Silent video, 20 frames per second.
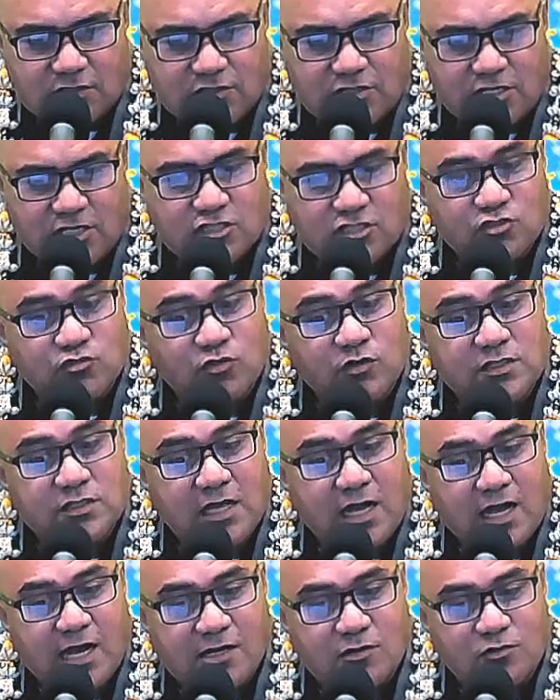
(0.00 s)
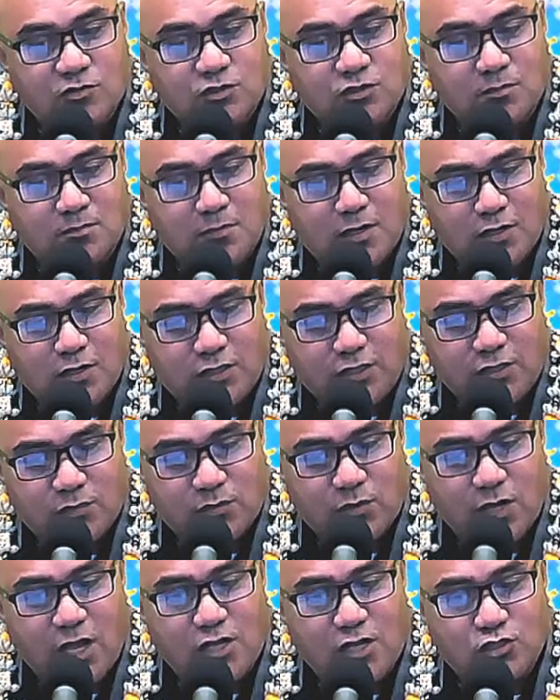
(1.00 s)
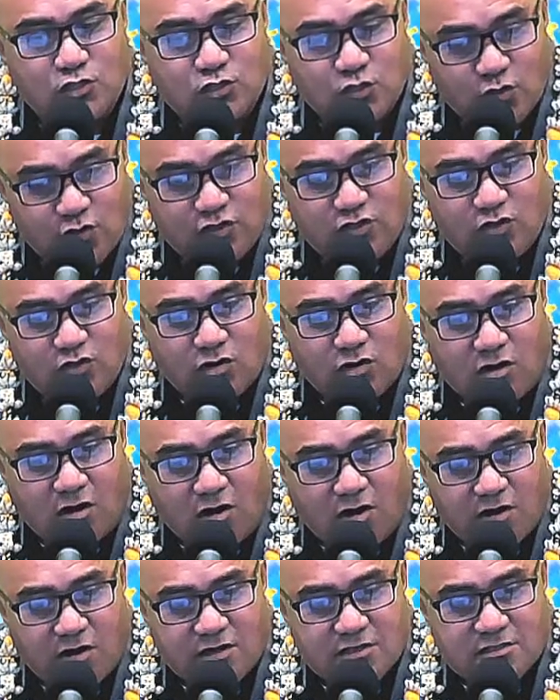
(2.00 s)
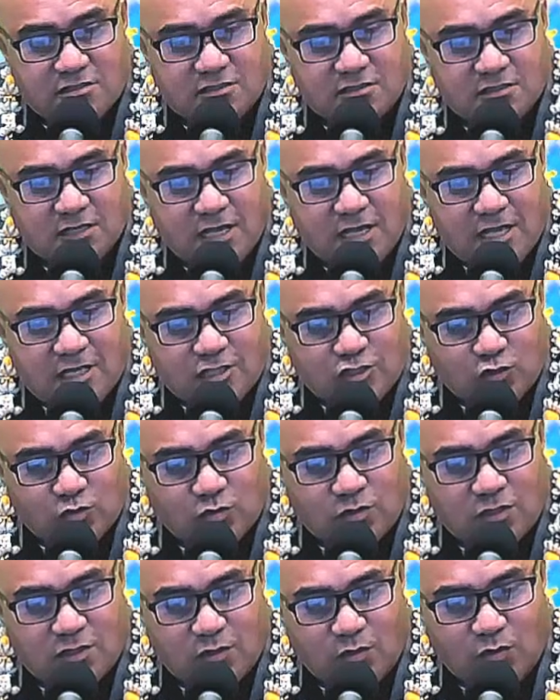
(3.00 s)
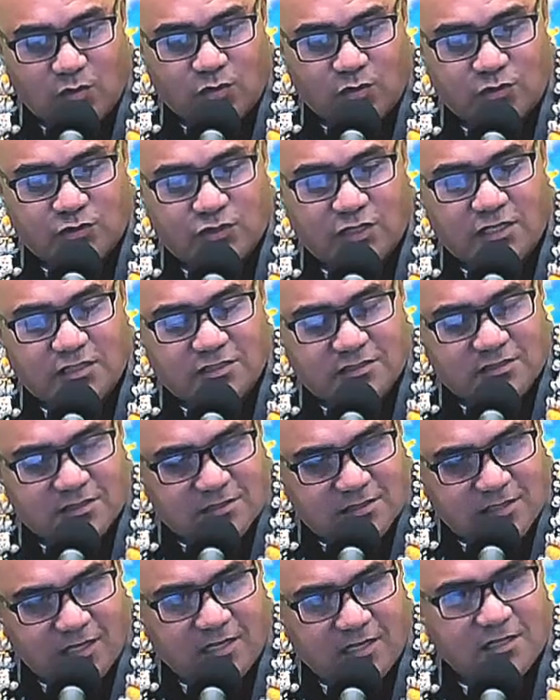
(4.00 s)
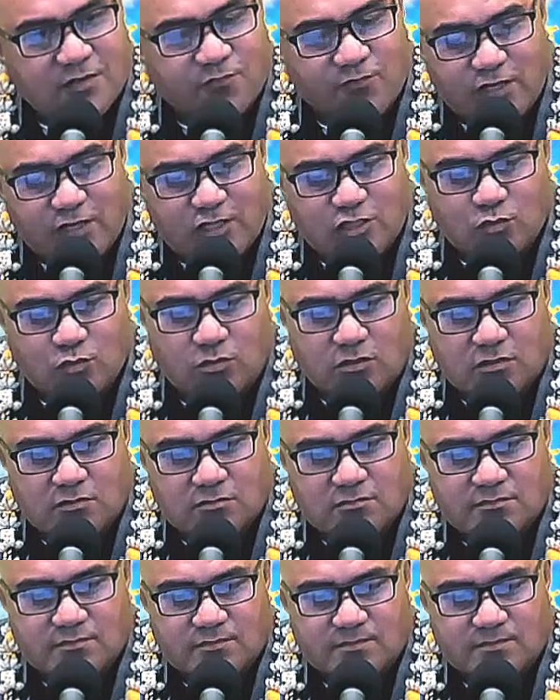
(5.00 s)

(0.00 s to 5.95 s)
Destroy the idols among you and turn your hearts to the Lord, the God of Israel.